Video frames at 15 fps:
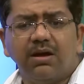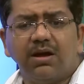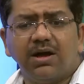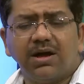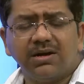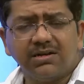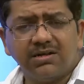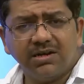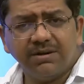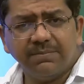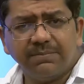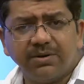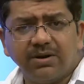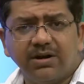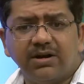Another
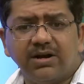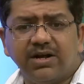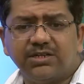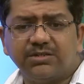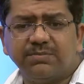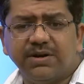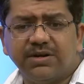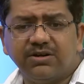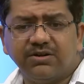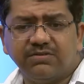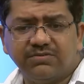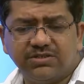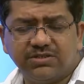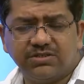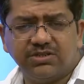important aspect of
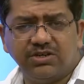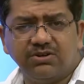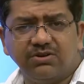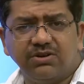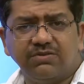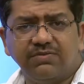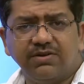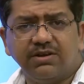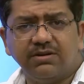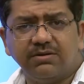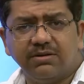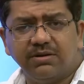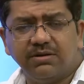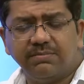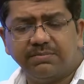this
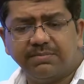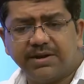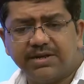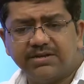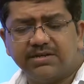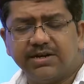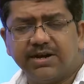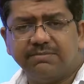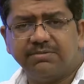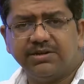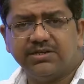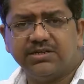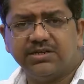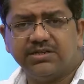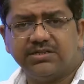geographical price
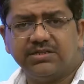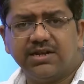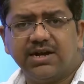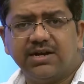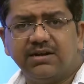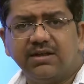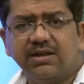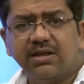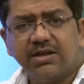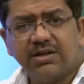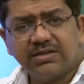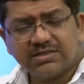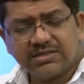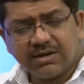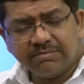adaptation is that
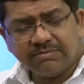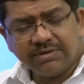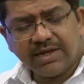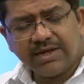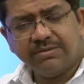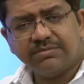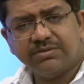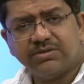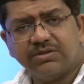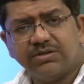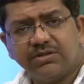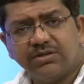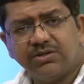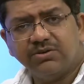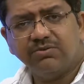sometimes
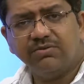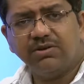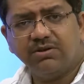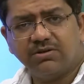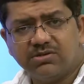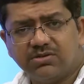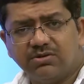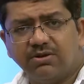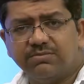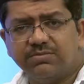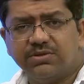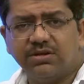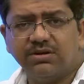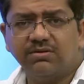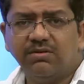you will also
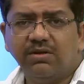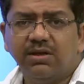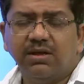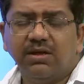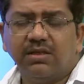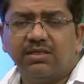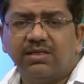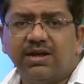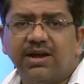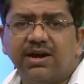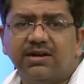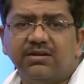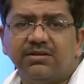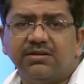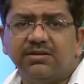observe
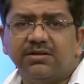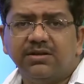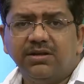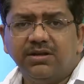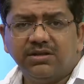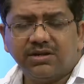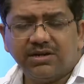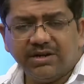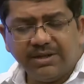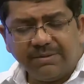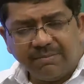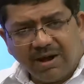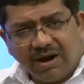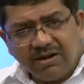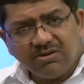that the
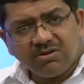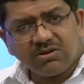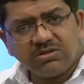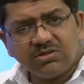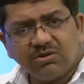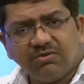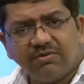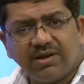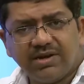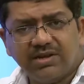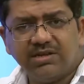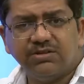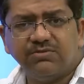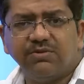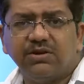demand also
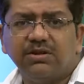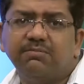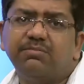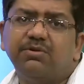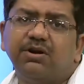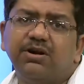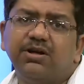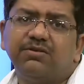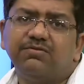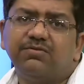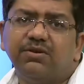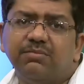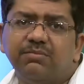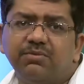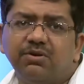varies for the product
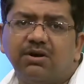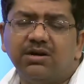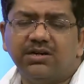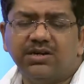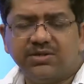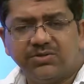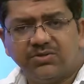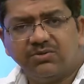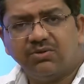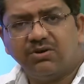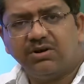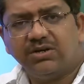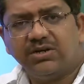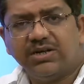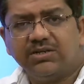from context to
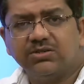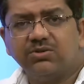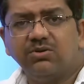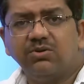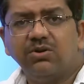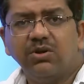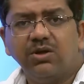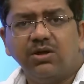context. So,